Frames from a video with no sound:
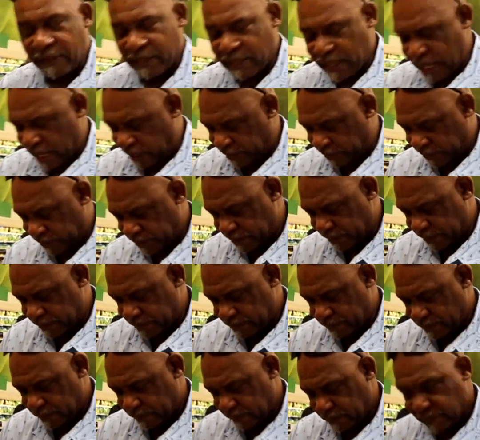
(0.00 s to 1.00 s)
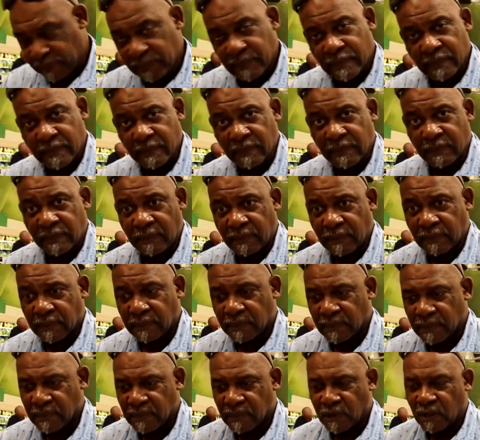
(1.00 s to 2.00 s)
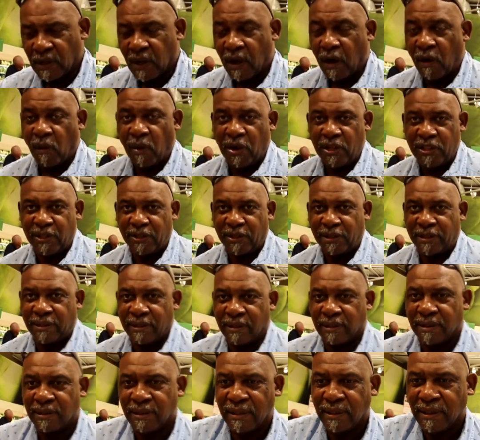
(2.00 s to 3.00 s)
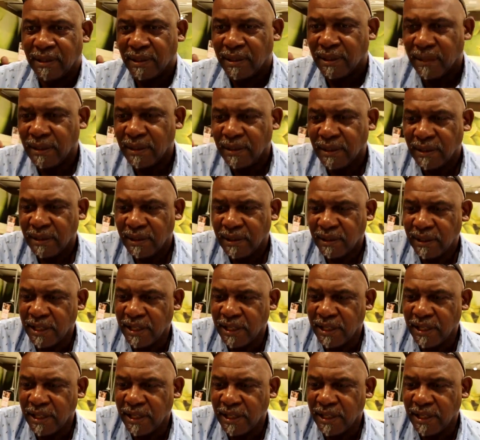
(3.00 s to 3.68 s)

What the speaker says: Can I feel them? Can I feel it? Yeah.